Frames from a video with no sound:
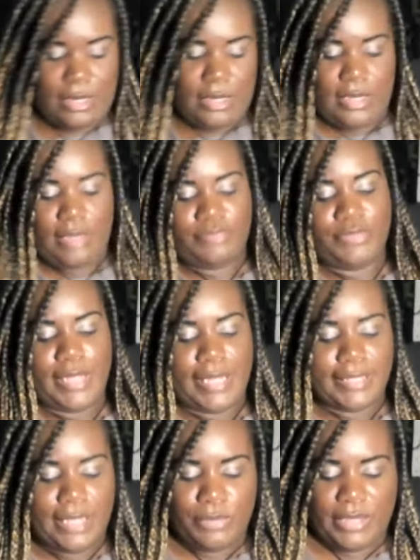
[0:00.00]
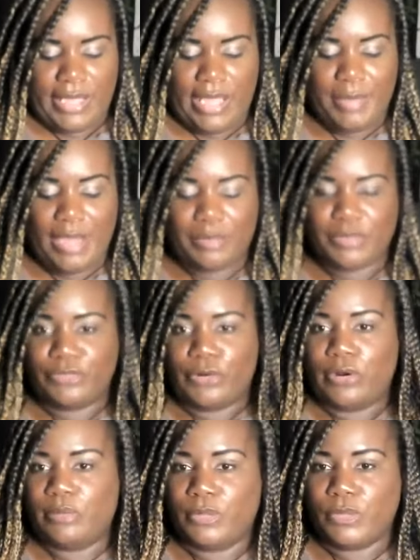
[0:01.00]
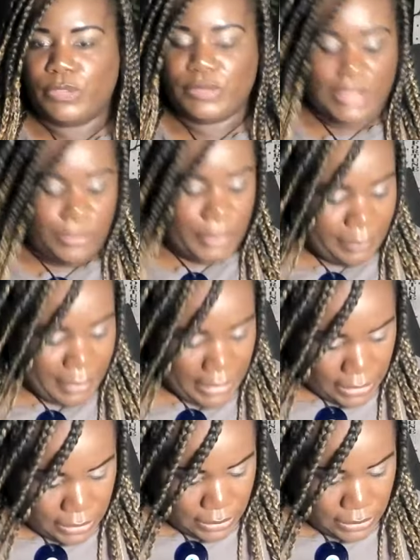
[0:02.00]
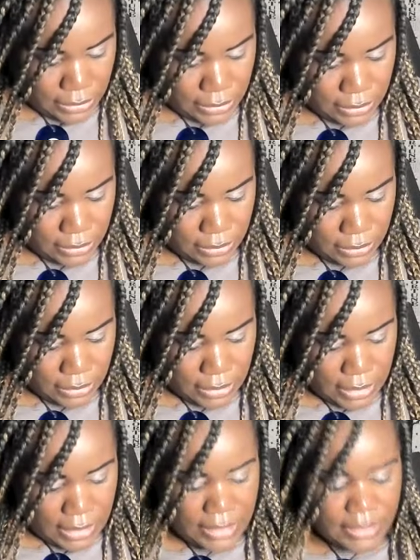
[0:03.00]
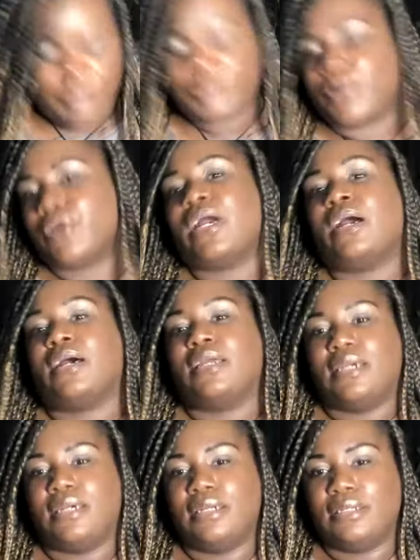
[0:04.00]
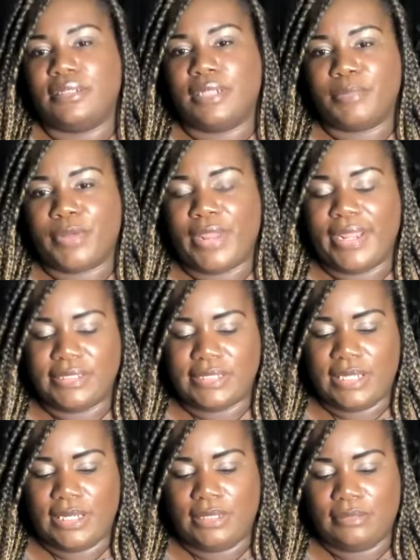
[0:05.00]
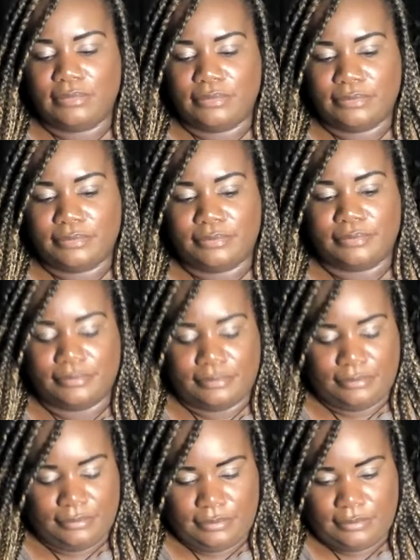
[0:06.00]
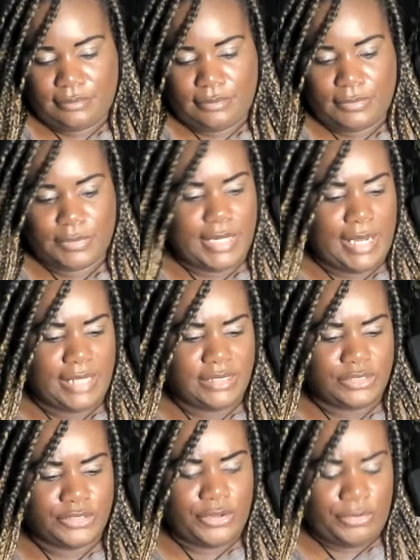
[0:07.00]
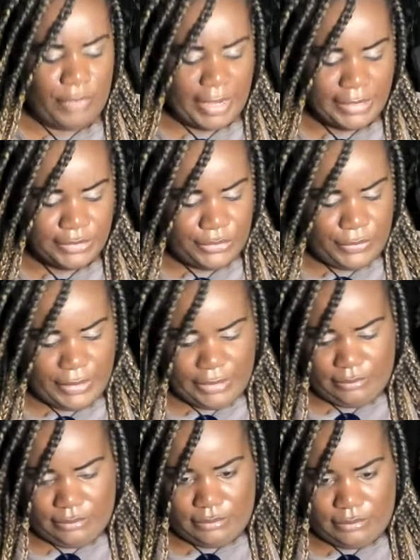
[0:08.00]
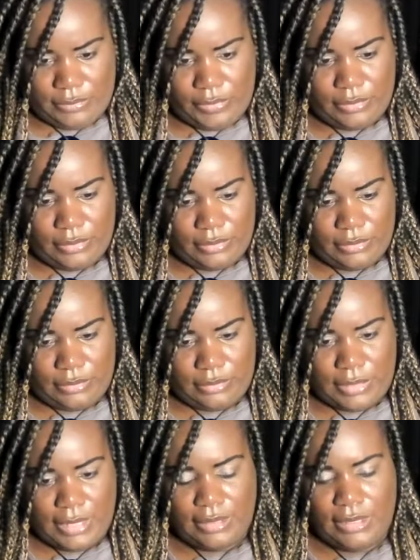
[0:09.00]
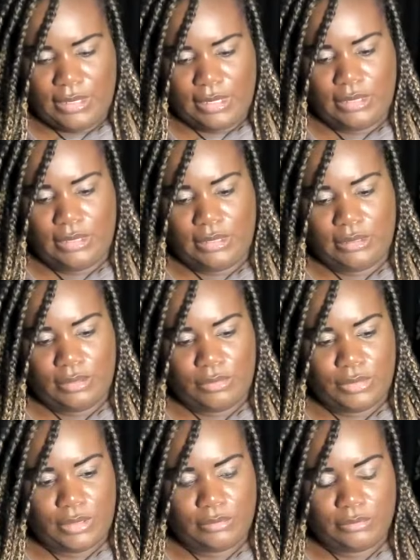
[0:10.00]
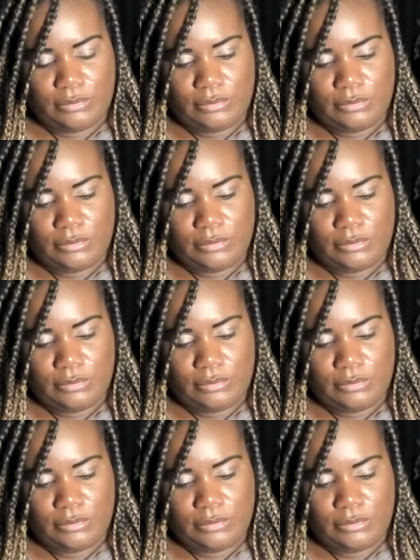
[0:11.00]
I feel like that one came out before, but we'll see what it means. It's Berkana, number 18. Did I just turn right to it? I think I did. Hold on.